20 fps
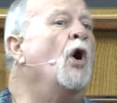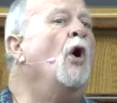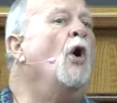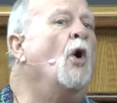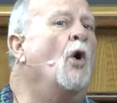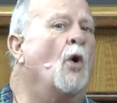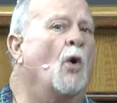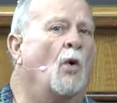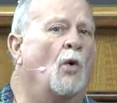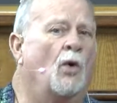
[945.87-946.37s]

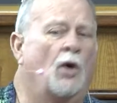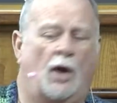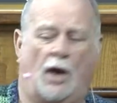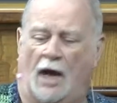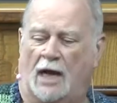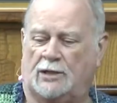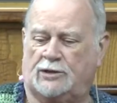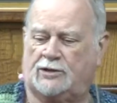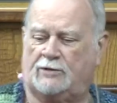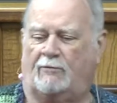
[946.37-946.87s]
but to
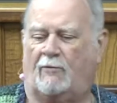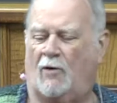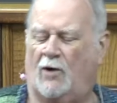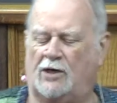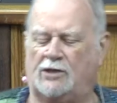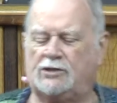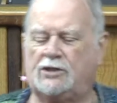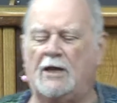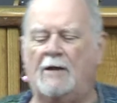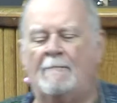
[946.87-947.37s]

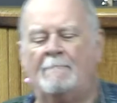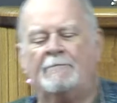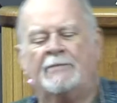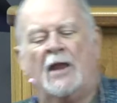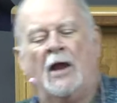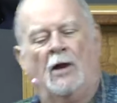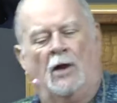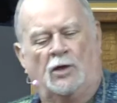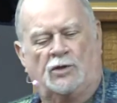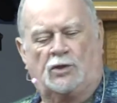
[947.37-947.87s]
know
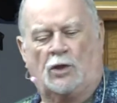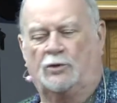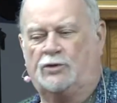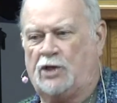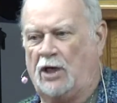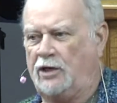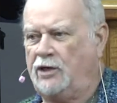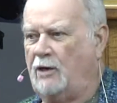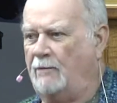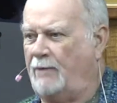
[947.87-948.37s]
God's voice.